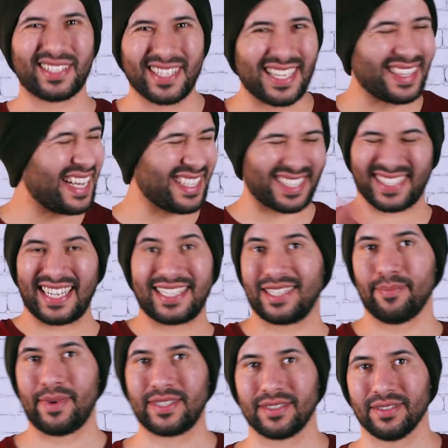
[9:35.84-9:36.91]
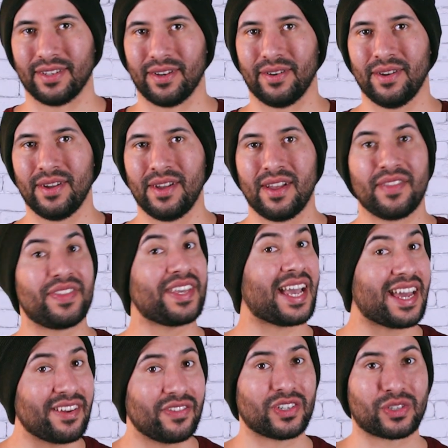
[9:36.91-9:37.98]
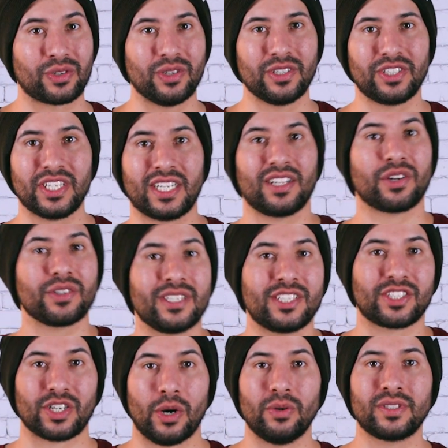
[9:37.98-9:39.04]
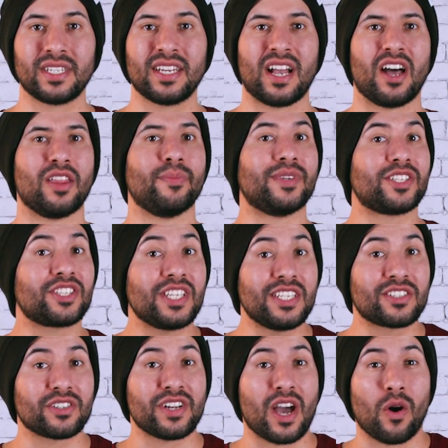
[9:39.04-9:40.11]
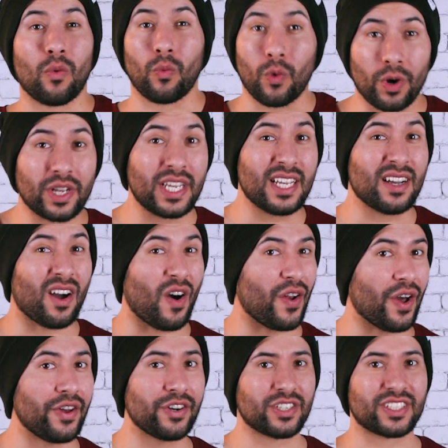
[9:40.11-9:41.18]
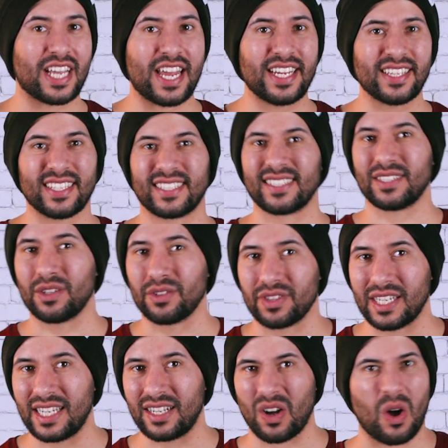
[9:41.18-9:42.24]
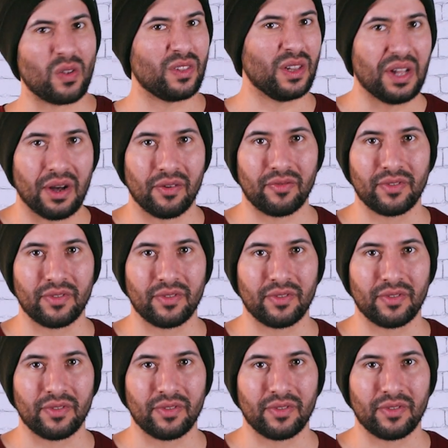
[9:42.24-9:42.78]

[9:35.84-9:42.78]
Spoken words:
it's not that sentimental though. The end of the trilogy clearly shows how the machines are now working on understanding this little thing called love,